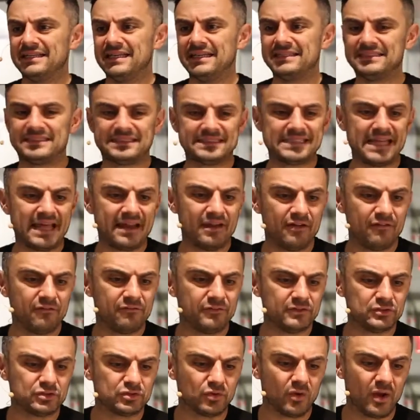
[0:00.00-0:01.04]
instead of
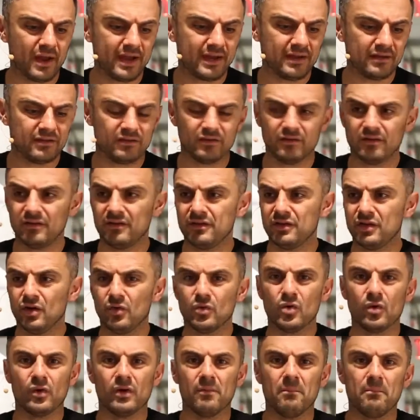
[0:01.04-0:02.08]
trying to, you
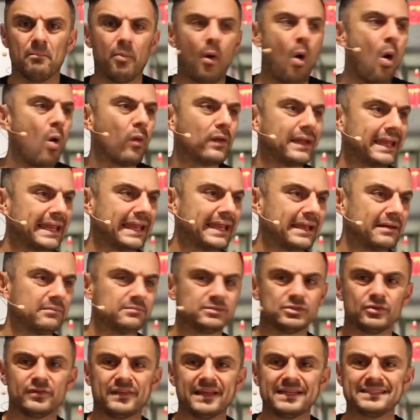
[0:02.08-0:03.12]
know, go to ball
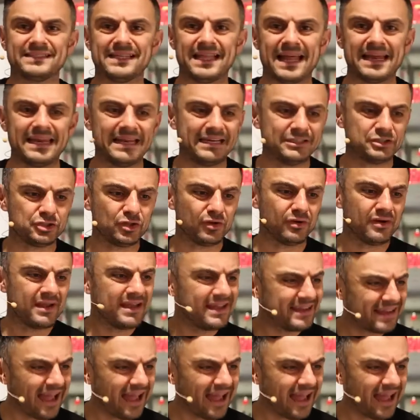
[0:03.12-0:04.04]
games or things of that nature,